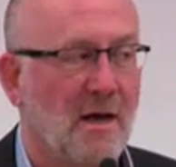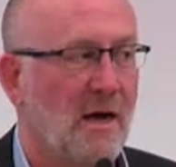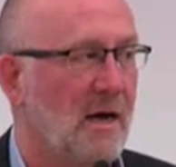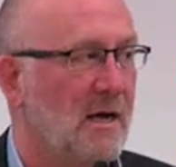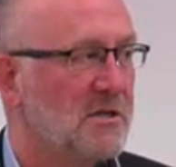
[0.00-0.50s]

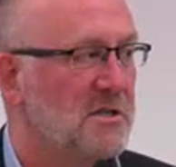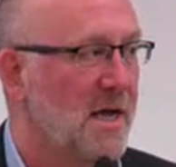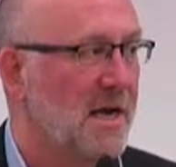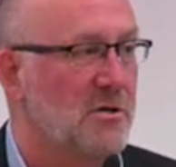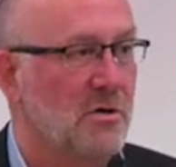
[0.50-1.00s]
and just
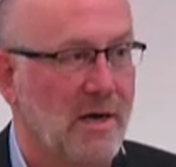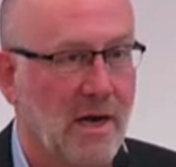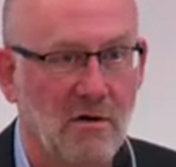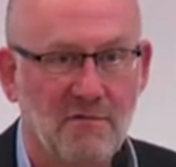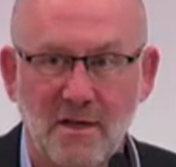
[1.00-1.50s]
kind of took
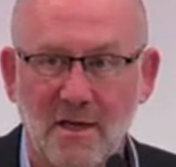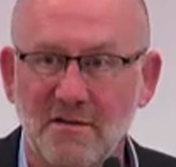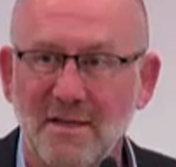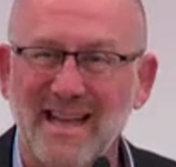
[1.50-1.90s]
care of things.